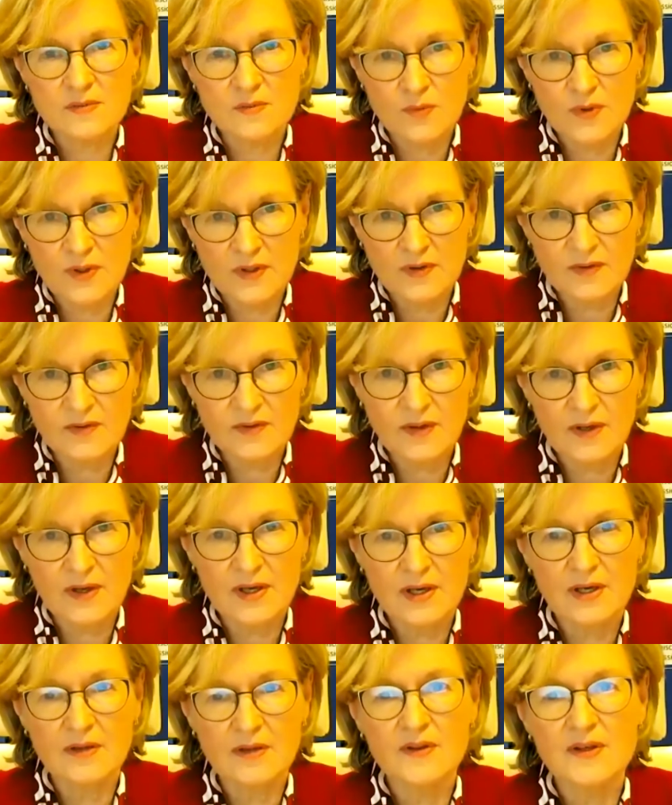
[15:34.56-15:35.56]
with
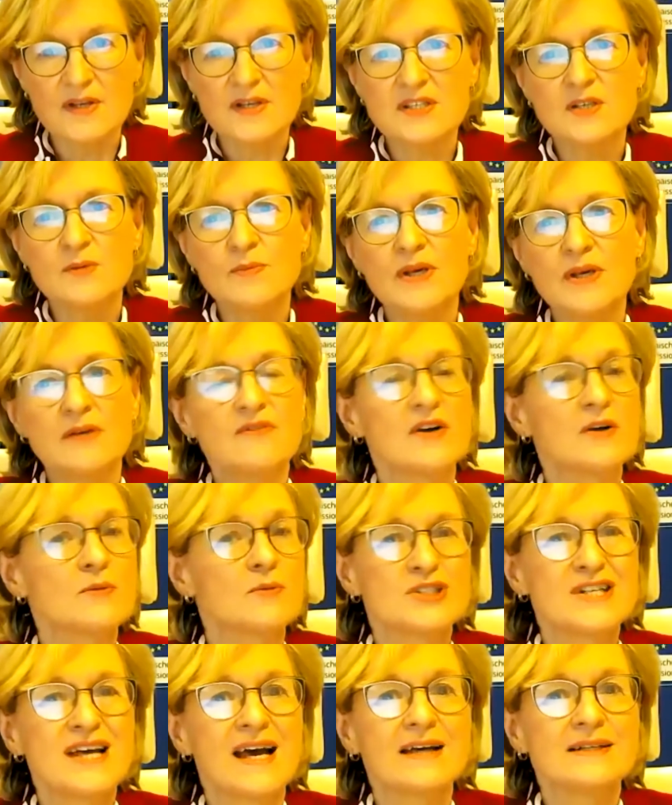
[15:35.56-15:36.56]
the ECB very
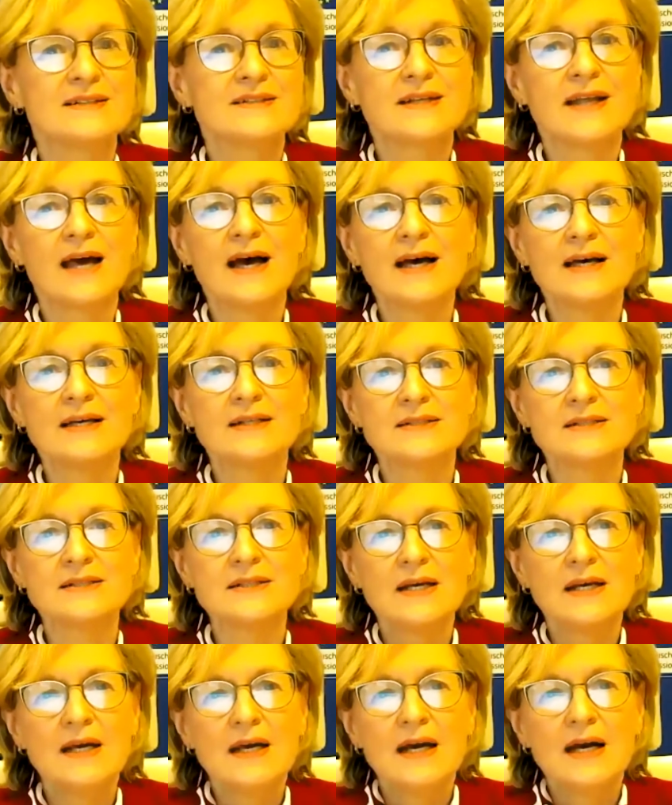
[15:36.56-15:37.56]
much hand in hand.
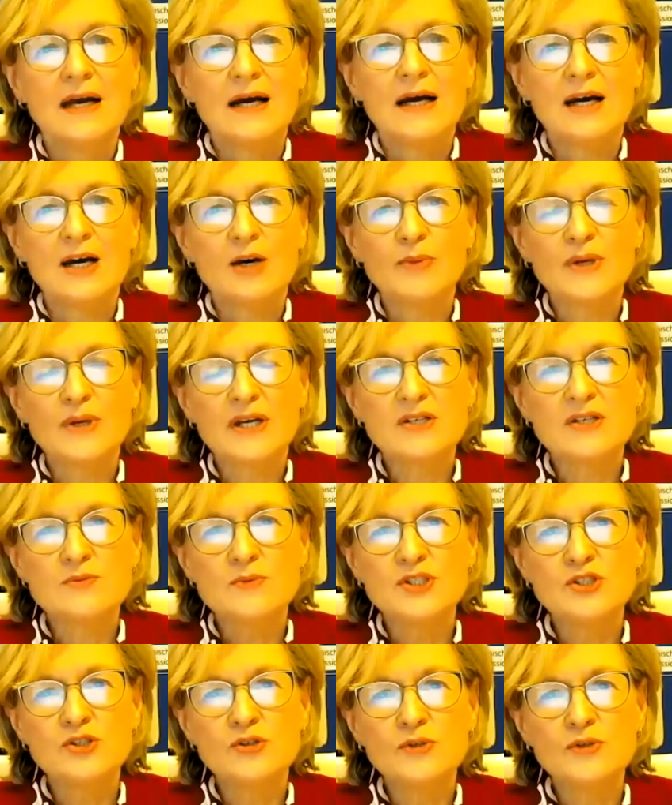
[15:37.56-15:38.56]
Because we
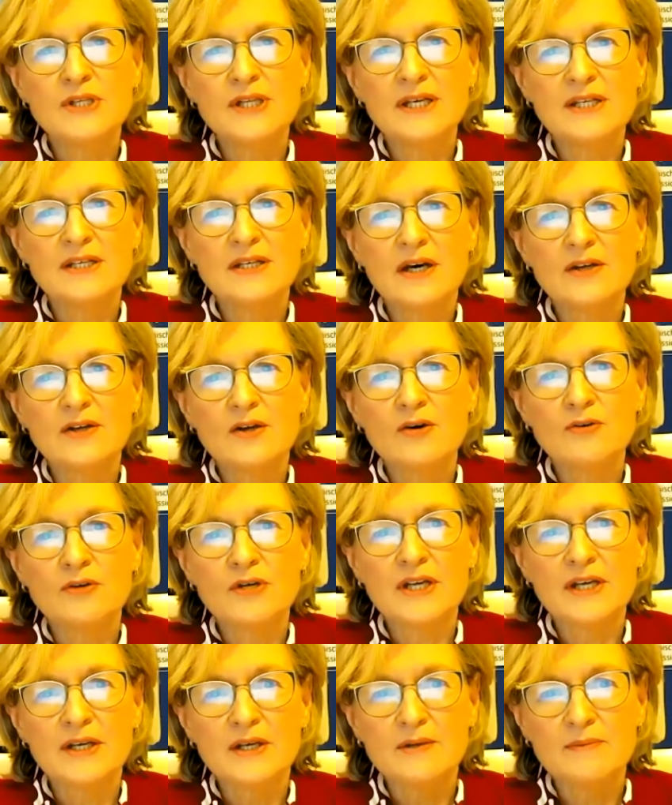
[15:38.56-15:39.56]
do need not
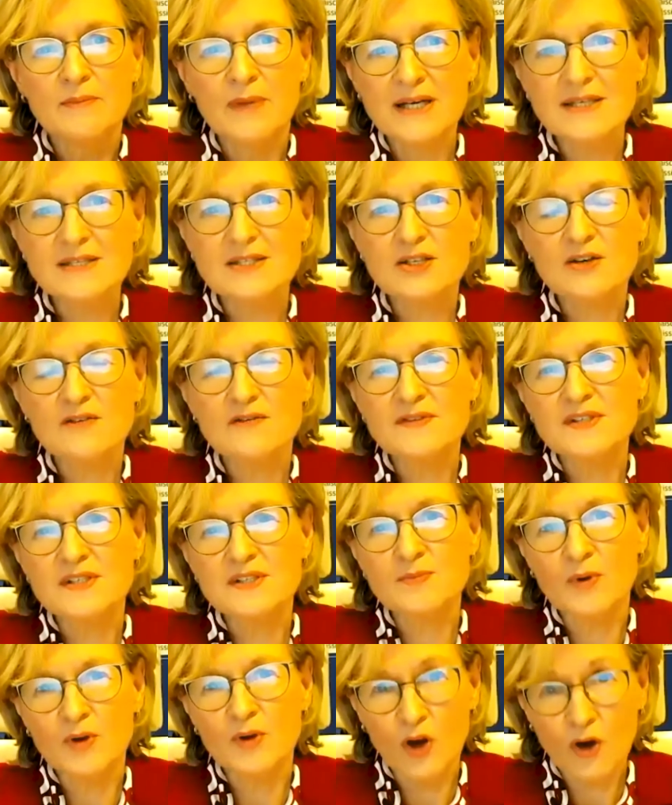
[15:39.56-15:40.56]
only my services,
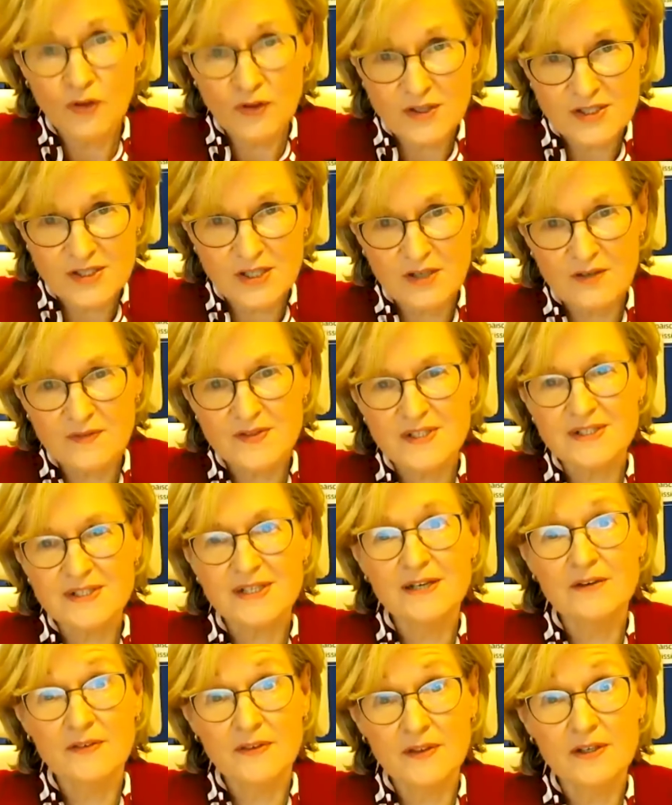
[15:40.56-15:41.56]
but other services
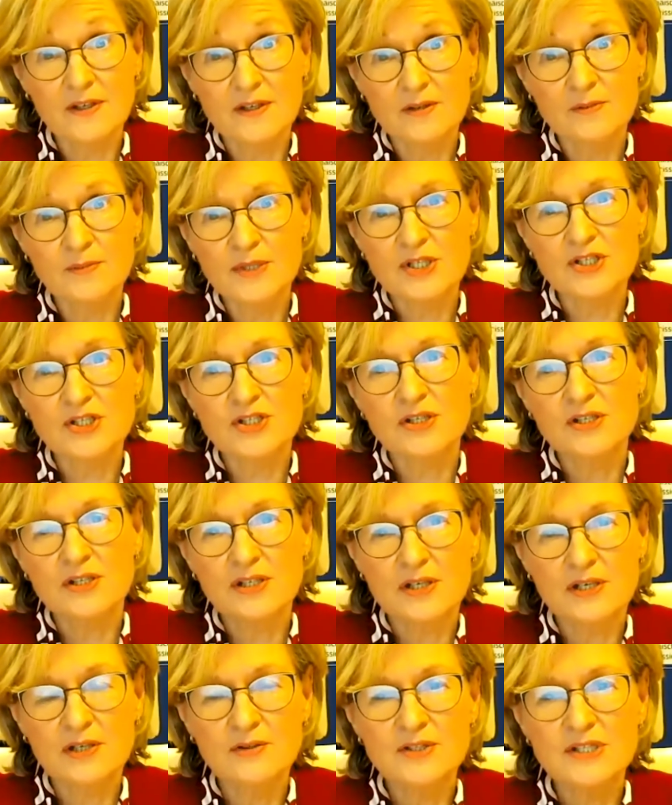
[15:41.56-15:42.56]
here in the Commission,
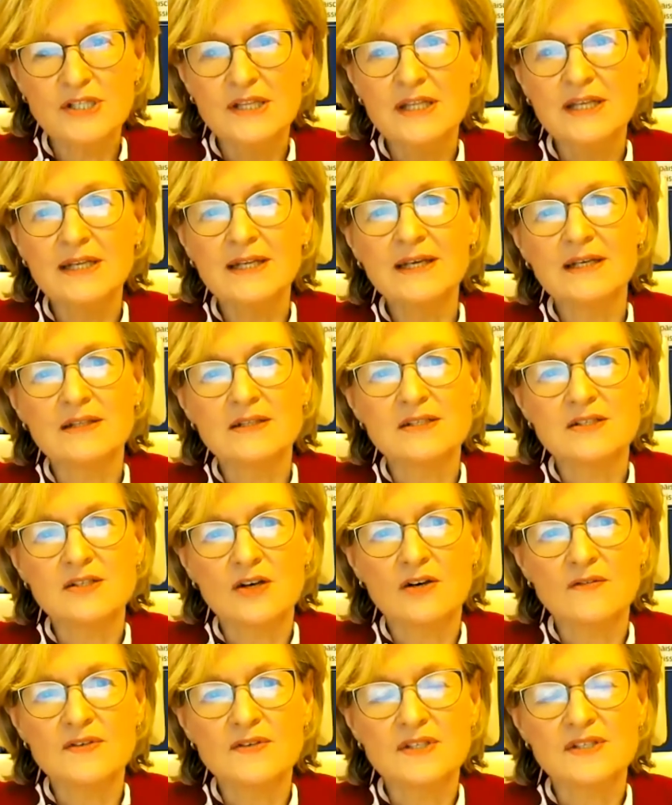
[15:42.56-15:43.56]
including the legal
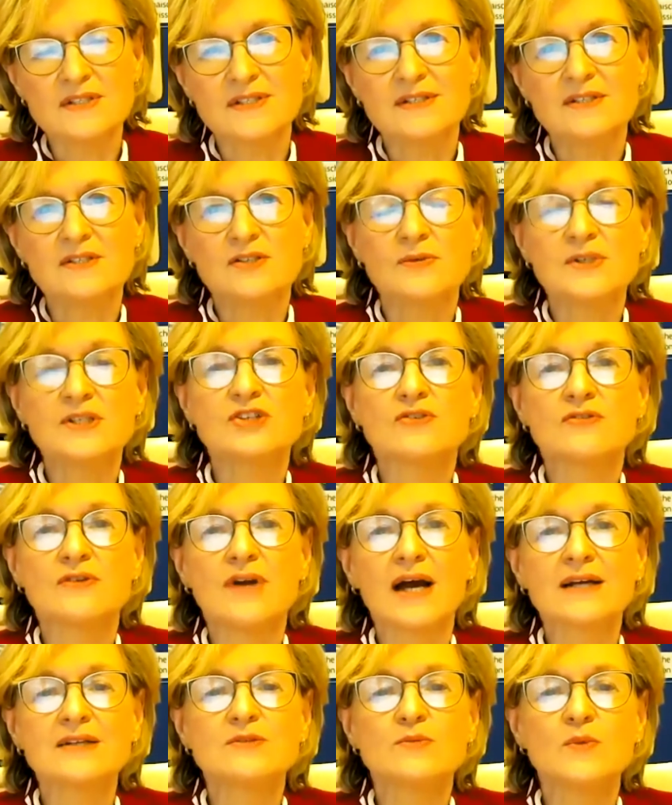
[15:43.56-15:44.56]
services, to
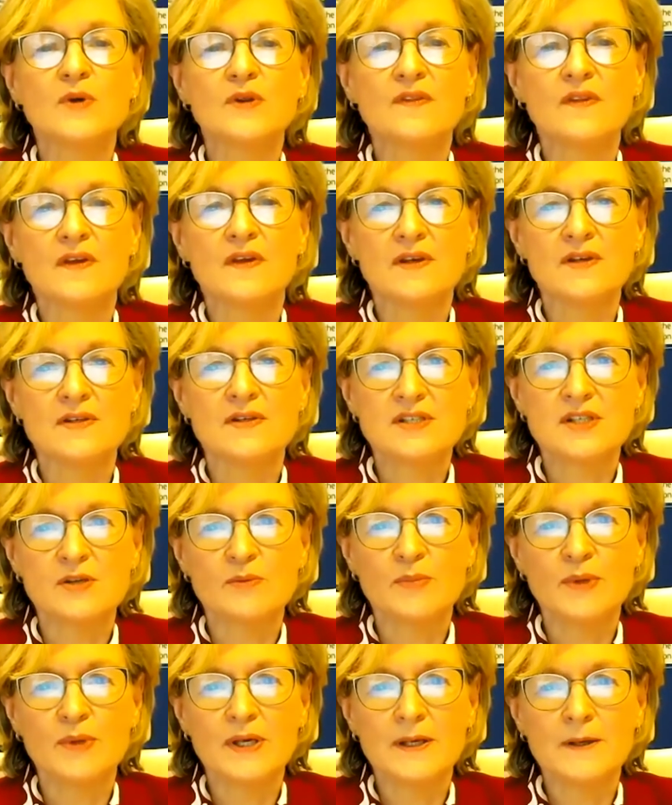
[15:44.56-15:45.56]
interact with the
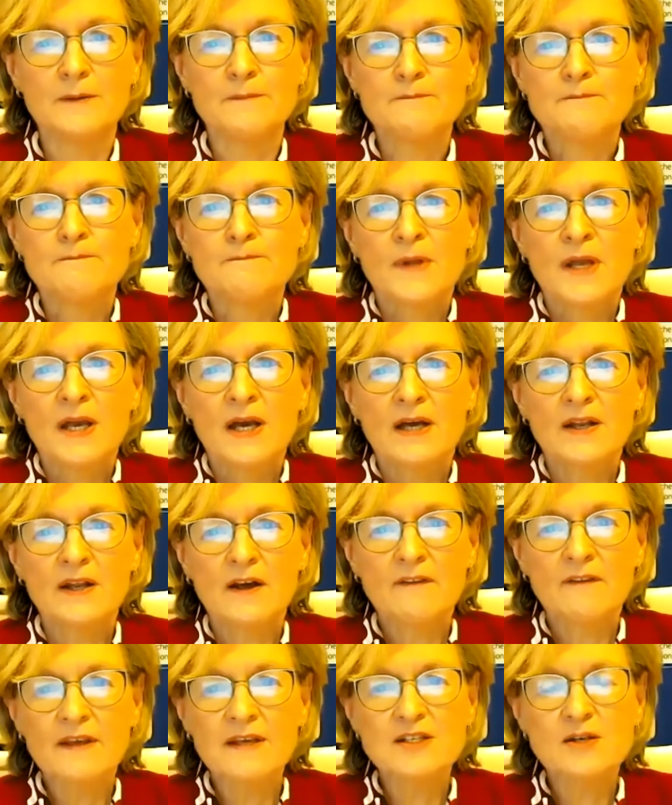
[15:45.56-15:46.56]
ECB. And I
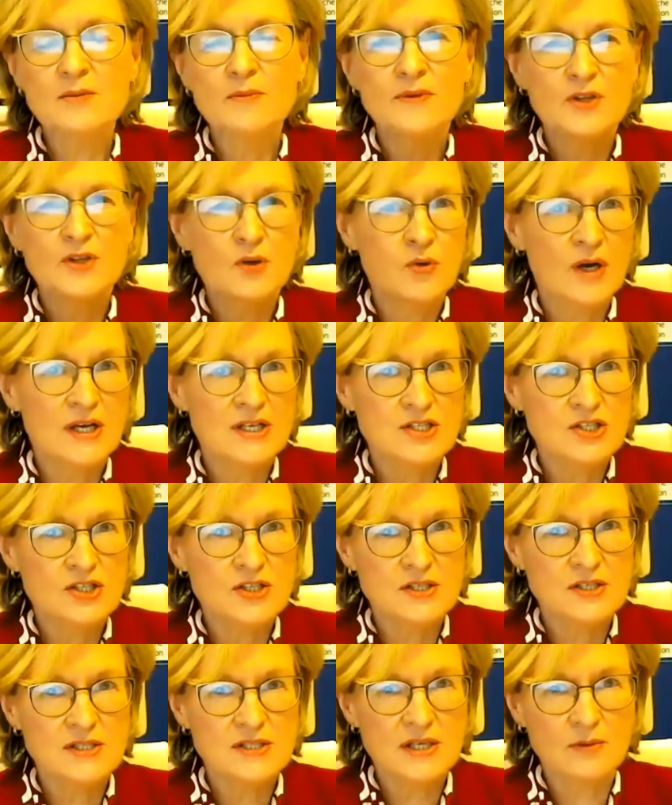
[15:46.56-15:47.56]
think some of the
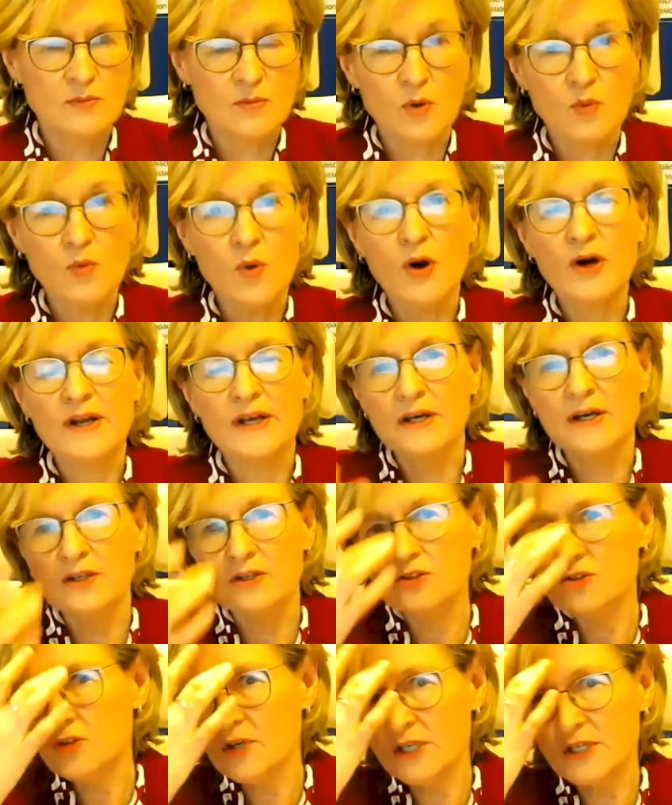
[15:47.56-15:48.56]
questions that we're working on
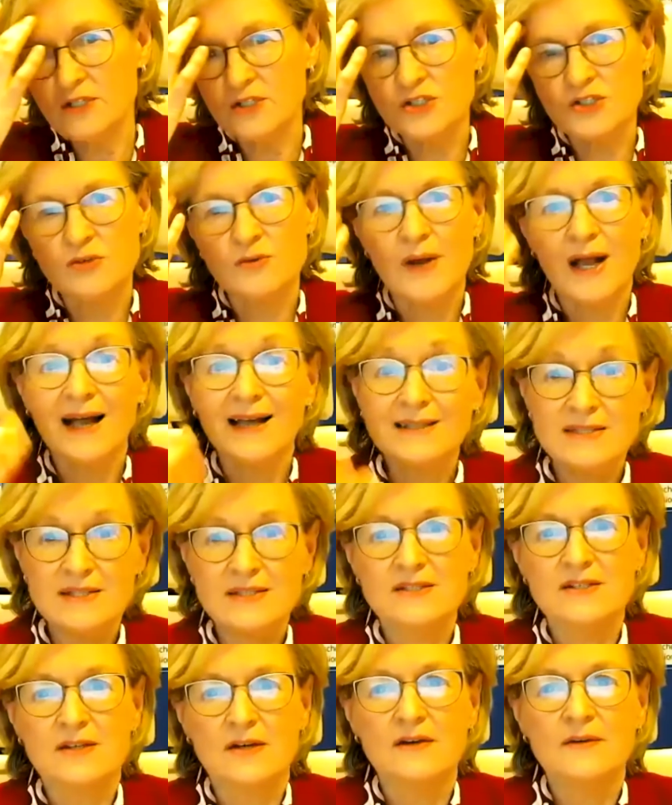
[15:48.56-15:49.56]
trying to
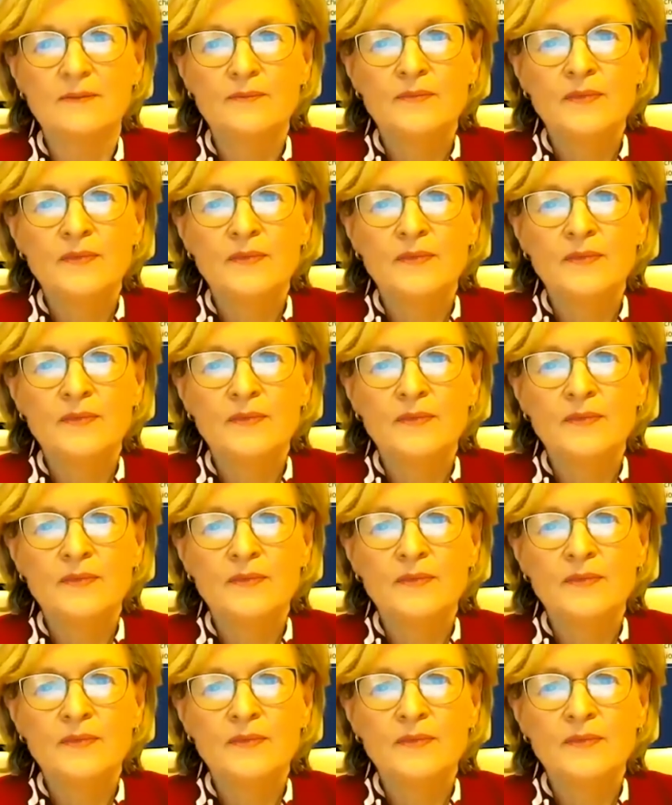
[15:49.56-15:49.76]
answer,